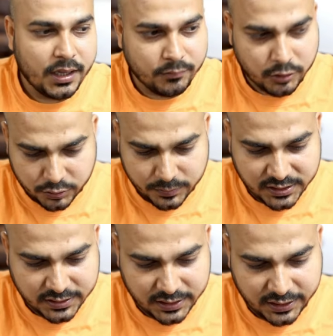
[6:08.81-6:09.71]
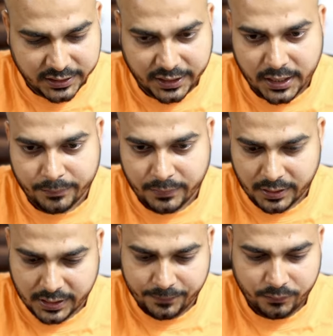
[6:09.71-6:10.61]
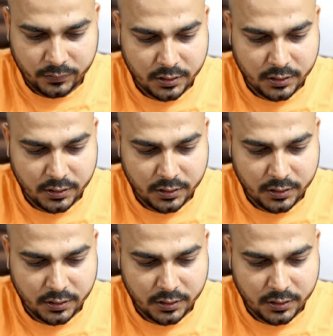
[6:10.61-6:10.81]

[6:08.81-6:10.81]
i'm going to basically create my